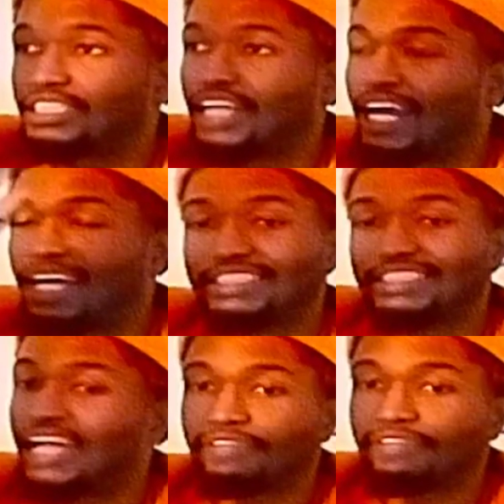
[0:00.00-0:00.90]
I
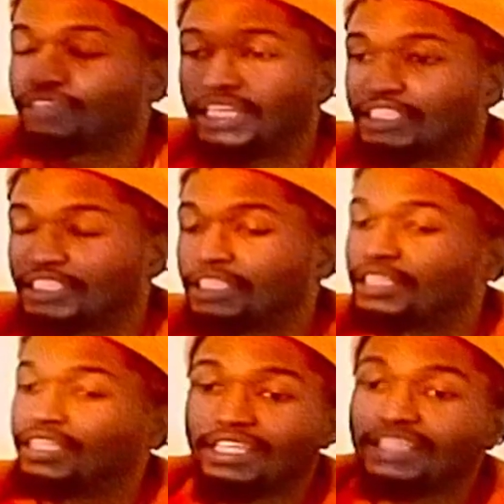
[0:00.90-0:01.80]
die for that shit.
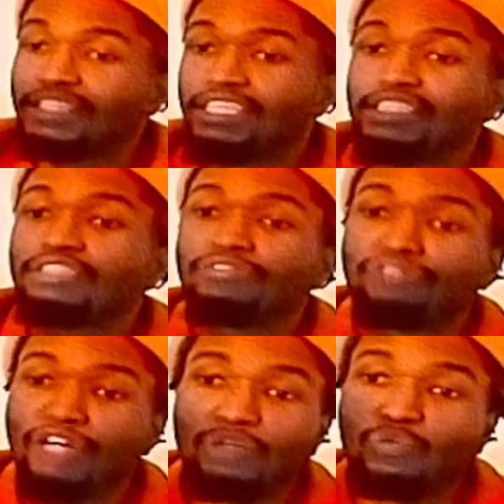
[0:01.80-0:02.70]
This is a
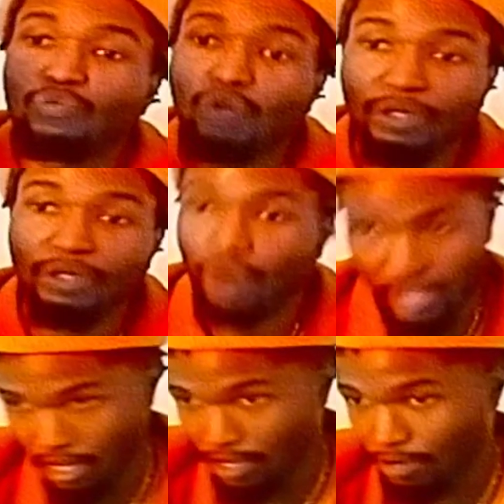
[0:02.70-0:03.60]
fucking woman right
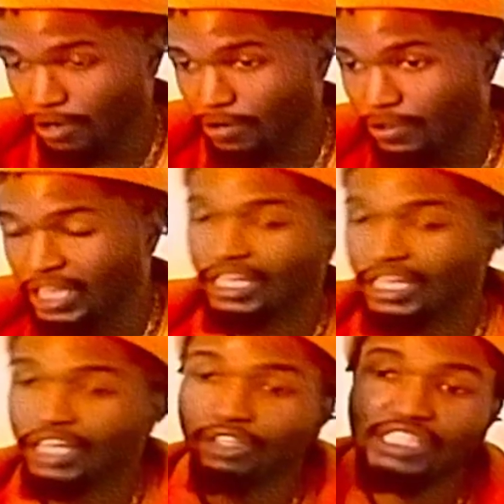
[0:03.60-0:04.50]
here, bro. Not
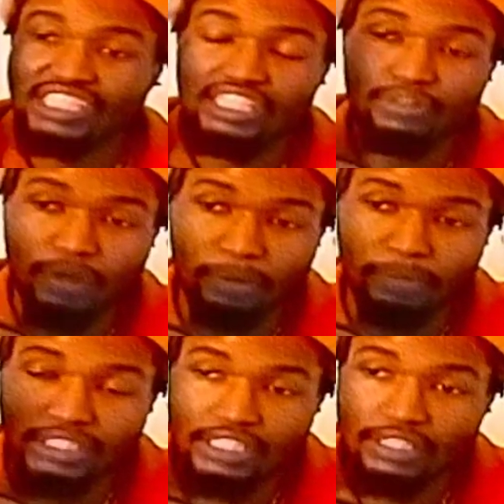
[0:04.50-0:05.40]
only is she a woman, but
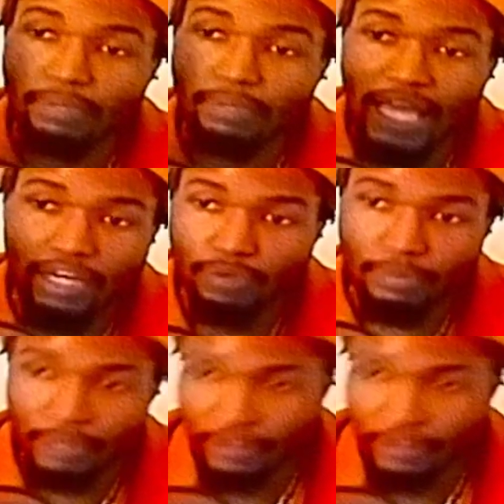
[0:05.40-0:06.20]
she's a black woman.